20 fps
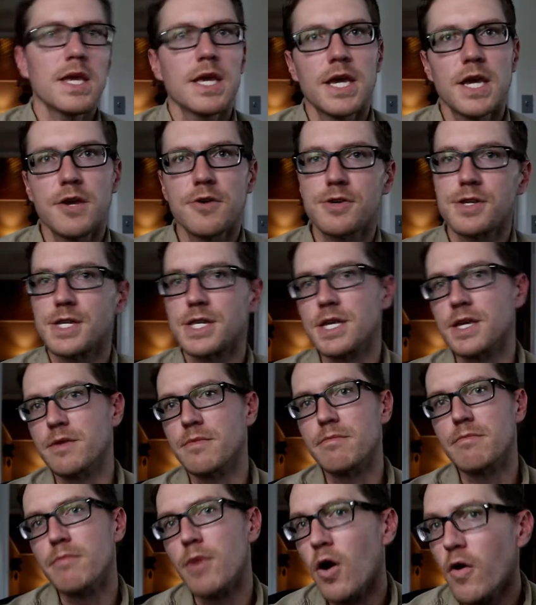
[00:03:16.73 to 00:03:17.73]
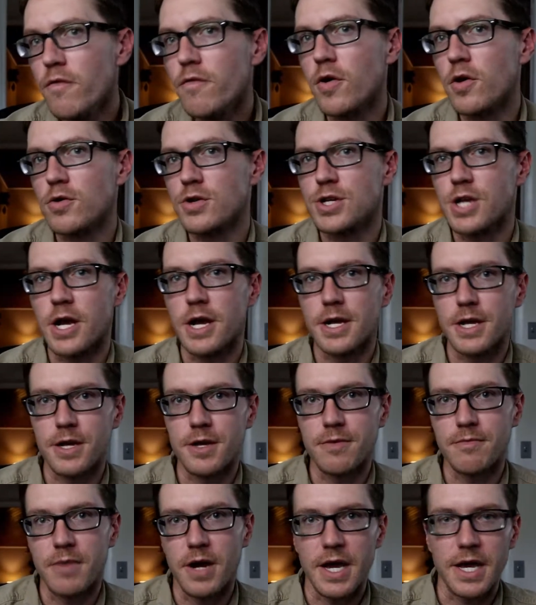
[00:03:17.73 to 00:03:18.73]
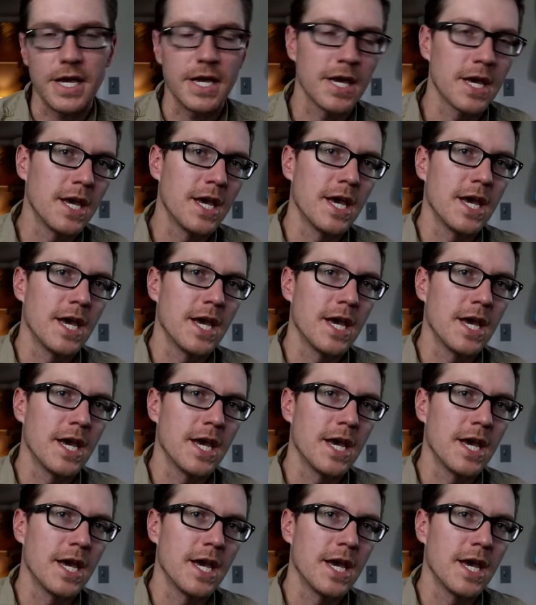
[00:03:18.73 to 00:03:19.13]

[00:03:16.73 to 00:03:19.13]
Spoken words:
Here's the Movo shotgun mic.